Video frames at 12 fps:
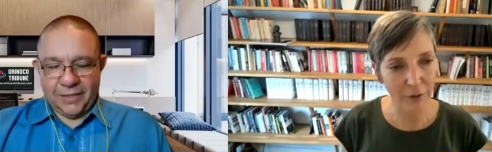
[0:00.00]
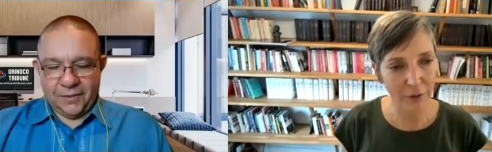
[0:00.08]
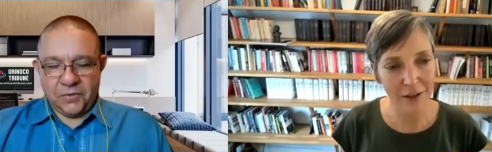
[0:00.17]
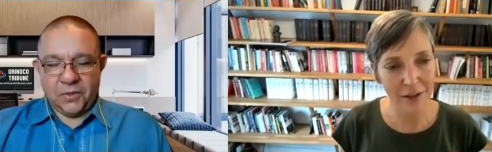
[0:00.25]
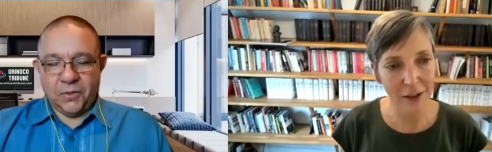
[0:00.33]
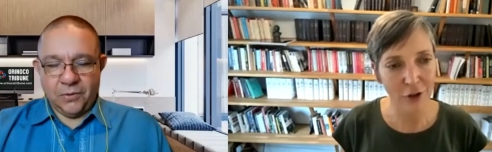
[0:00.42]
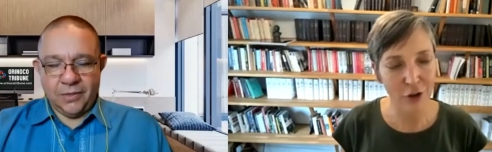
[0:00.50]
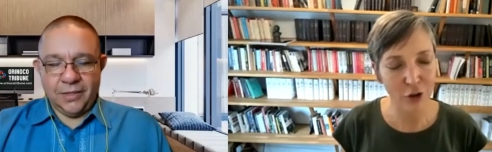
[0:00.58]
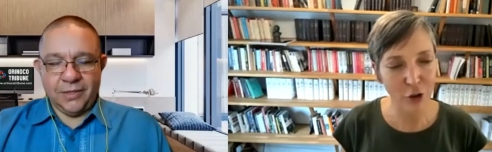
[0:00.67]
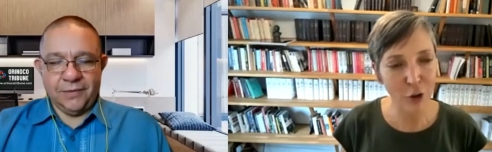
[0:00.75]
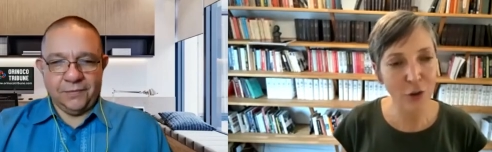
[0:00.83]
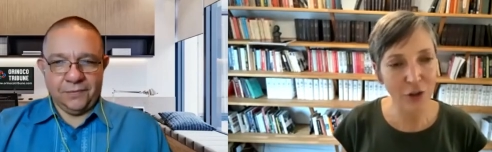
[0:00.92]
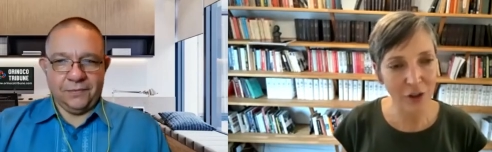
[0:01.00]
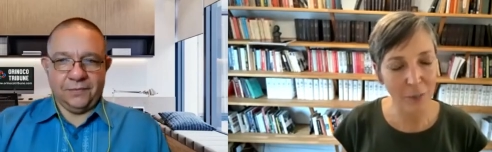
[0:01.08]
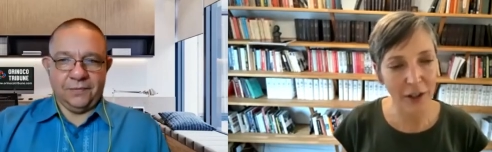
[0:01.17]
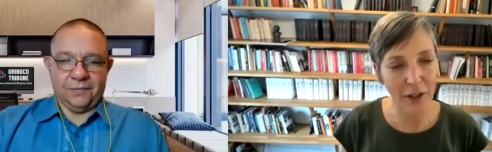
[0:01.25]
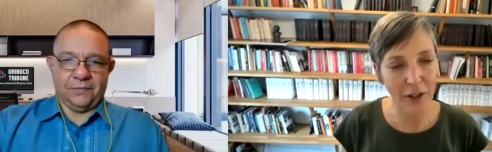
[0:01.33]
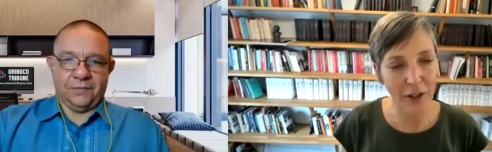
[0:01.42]
Speaker 1: isn't Absolutely. It? To do
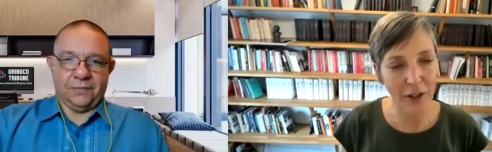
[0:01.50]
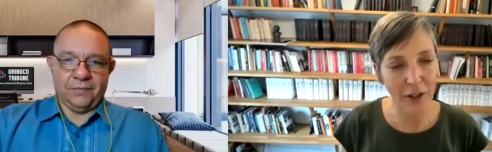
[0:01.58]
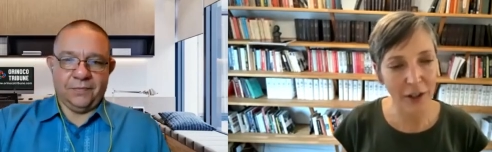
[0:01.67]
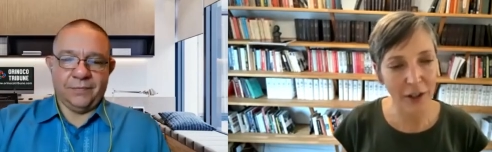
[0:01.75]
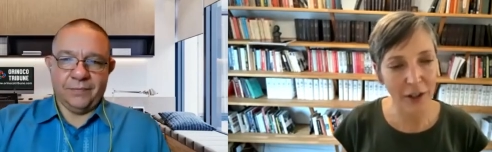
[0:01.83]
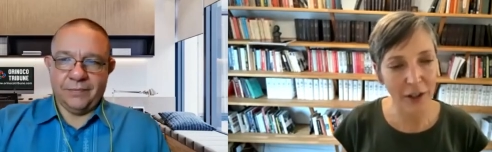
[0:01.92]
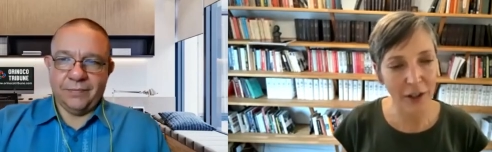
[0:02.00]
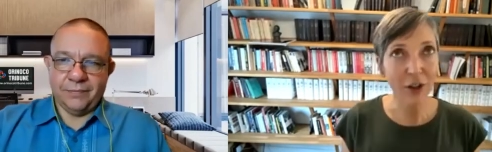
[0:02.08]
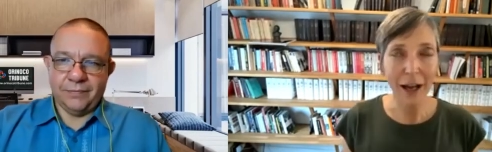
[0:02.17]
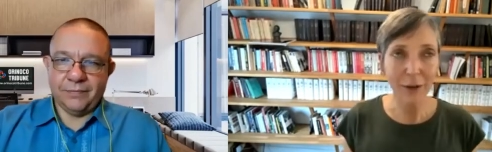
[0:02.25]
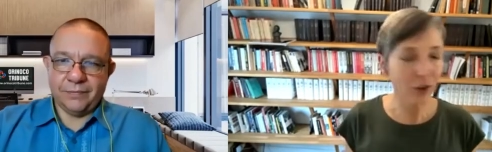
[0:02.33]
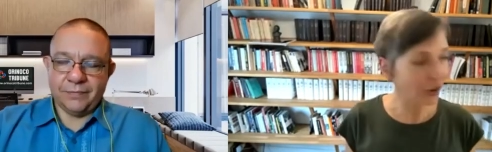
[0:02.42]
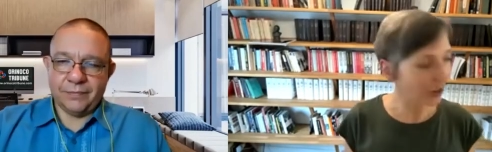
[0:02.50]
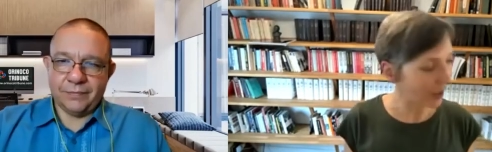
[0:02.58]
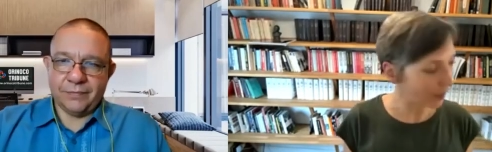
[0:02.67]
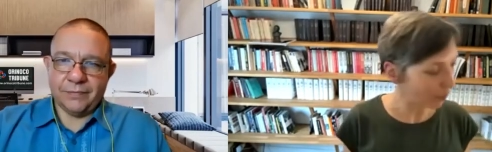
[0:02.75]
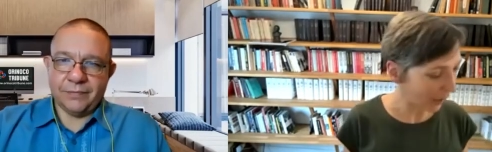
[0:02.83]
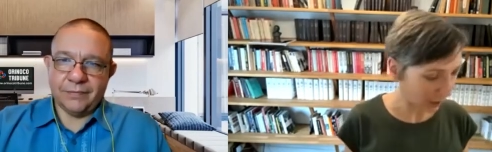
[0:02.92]
something,
Speaker 2: you, you have to
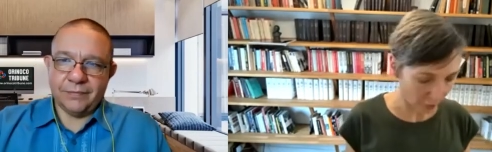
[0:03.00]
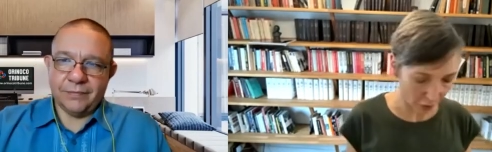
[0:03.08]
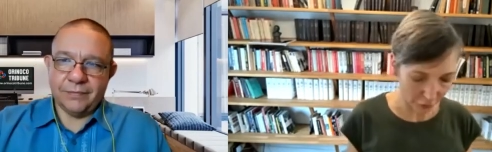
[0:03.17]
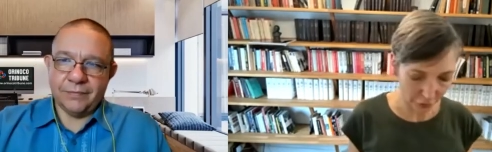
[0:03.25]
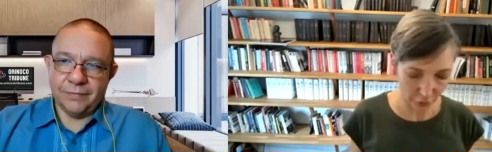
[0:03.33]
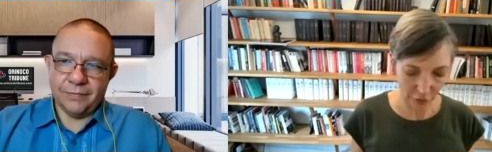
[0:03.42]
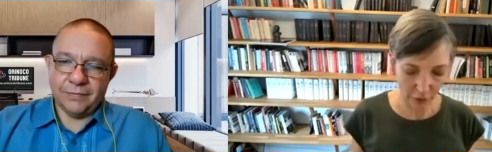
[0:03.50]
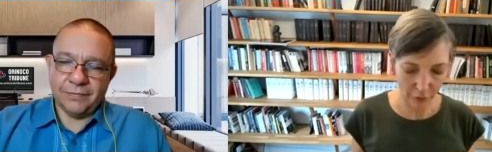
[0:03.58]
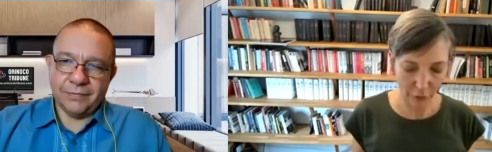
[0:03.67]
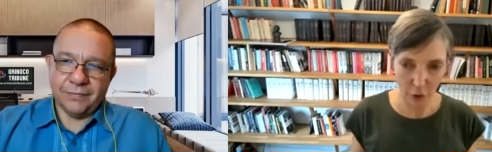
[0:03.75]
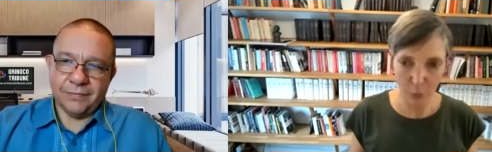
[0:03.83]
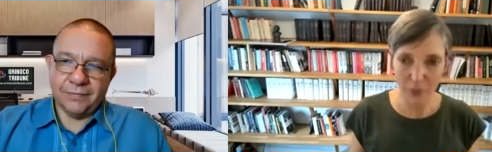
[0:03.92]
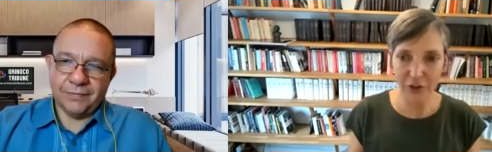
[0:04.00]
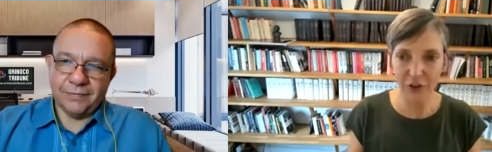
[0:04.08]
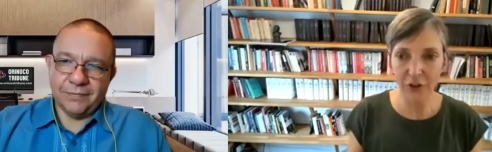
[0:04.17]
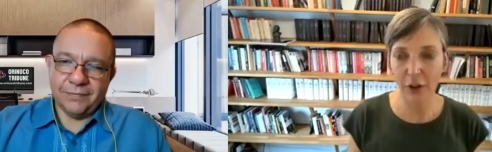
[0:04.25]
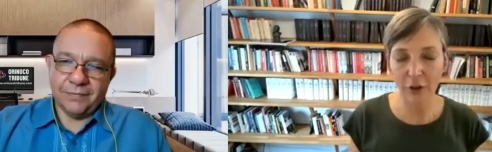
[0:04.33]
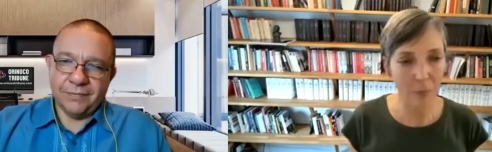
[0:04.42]
step back and ask yourself, who is this
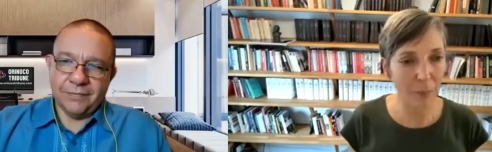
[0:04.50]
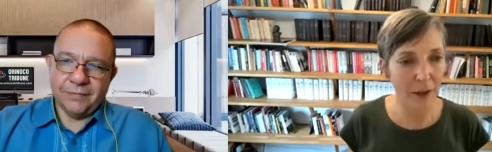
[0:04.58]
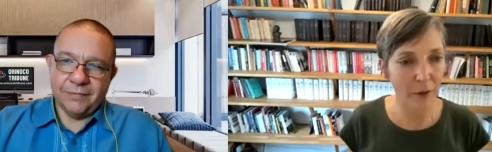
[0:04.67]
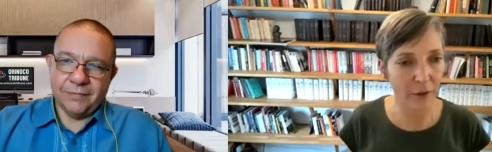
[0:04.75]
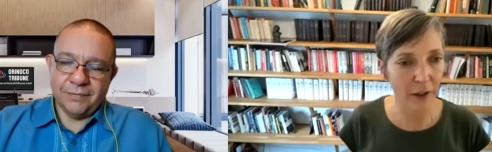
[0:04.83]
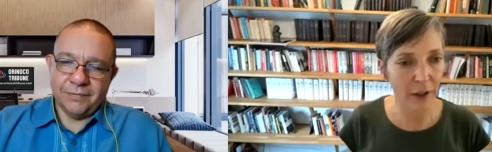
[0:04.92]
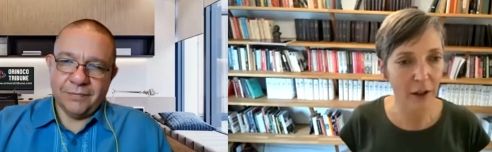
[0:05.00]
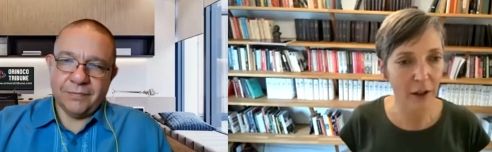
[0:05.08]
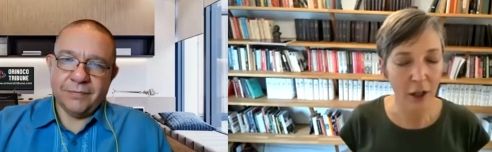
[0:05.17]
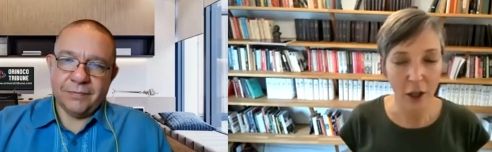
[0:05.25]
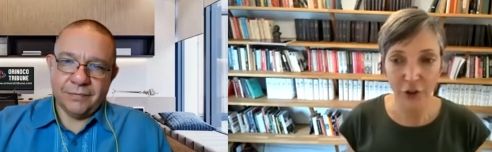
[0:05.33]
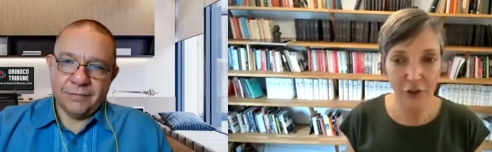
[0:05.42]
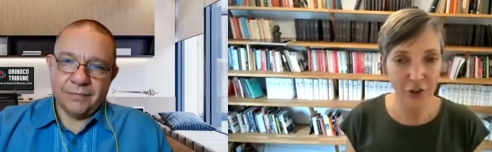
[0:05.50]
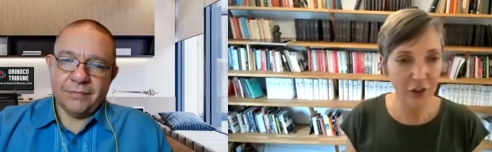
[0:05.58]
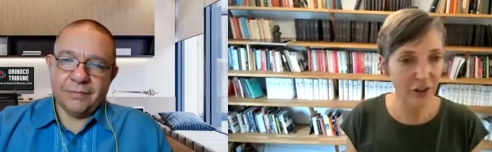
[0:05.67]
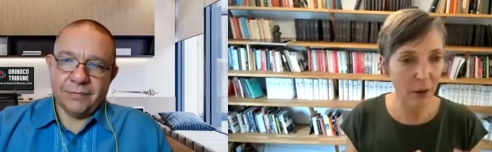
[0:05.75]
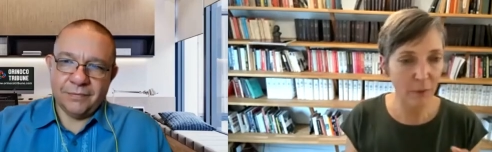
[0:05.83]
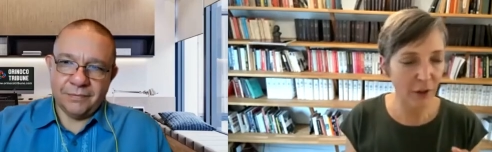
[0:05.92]
going to benefit? Does this
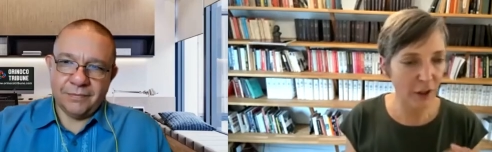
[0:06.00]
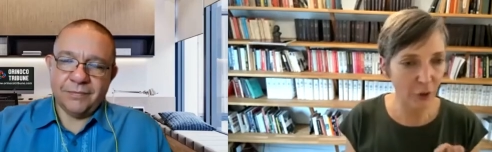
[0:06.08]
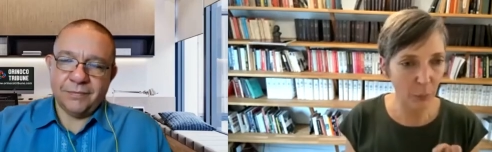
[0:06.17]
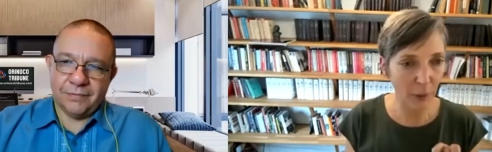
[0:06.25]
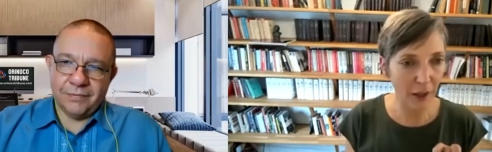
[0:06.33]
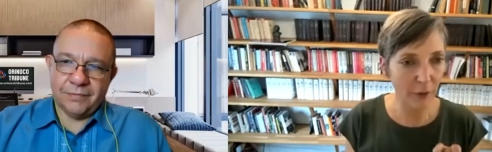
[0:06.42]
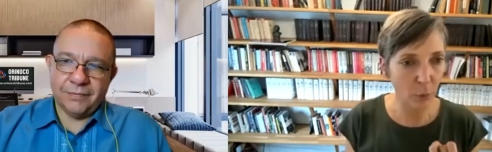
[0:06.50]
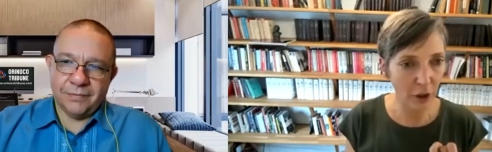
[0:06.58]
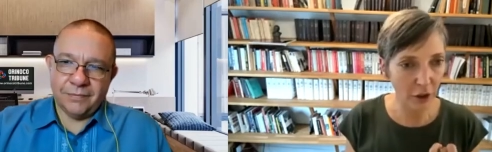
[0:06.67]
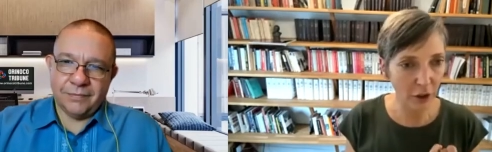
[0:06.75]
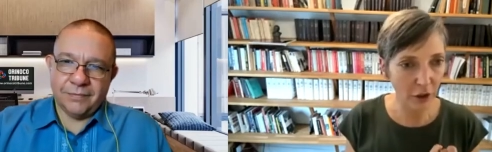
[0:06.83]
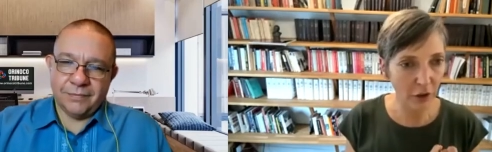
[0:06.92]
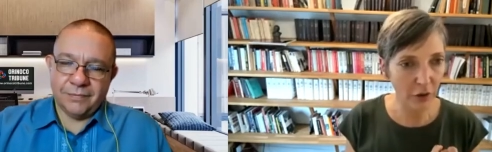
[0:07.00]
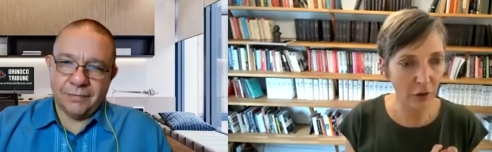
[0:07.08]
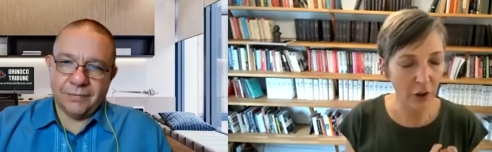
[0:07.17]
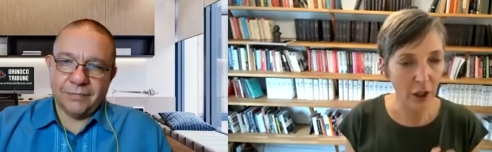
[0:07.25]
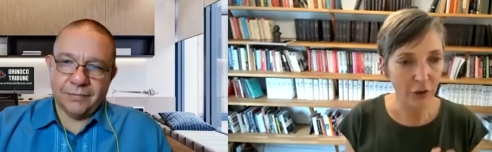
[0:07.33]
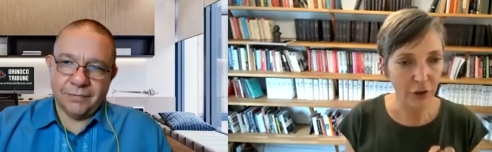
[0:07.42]
help Venezuelan workers
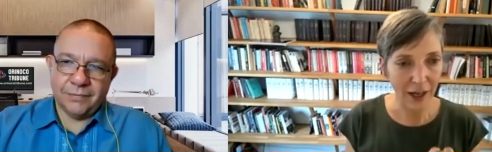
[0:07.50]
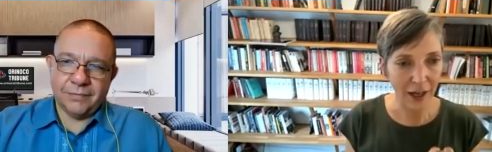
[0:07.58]
to